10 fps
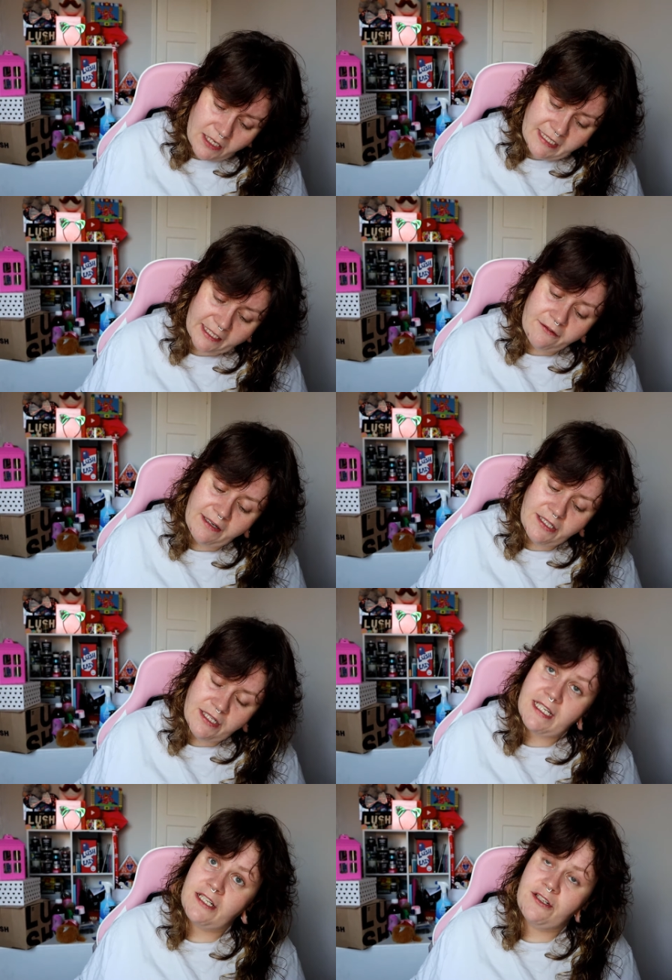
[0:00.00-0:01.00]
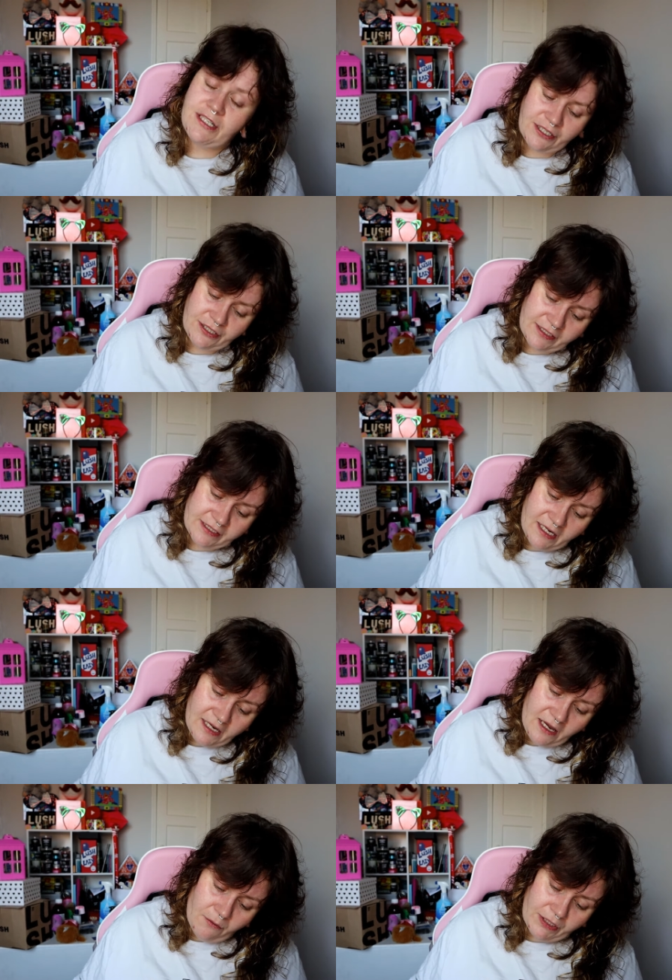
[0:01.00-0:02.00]
decorations, and traditions
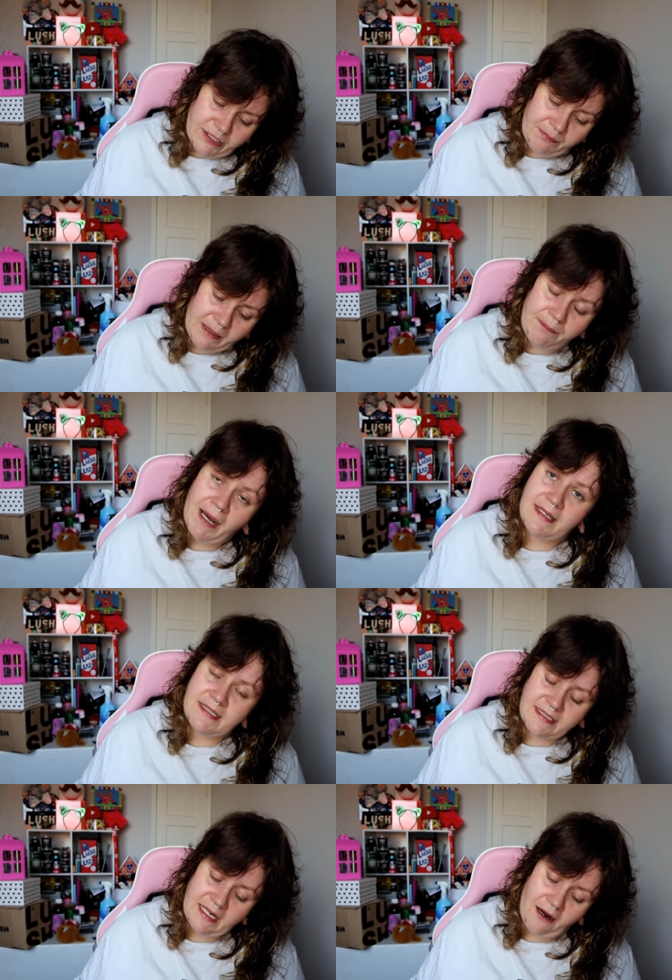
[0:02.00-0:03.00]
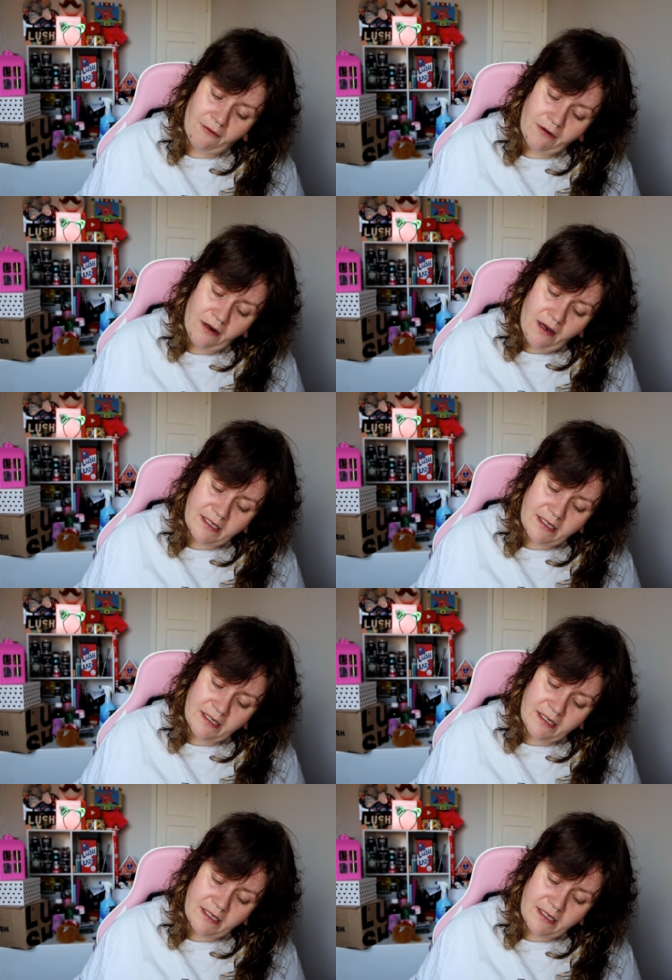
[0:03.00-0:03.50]
which have been passed down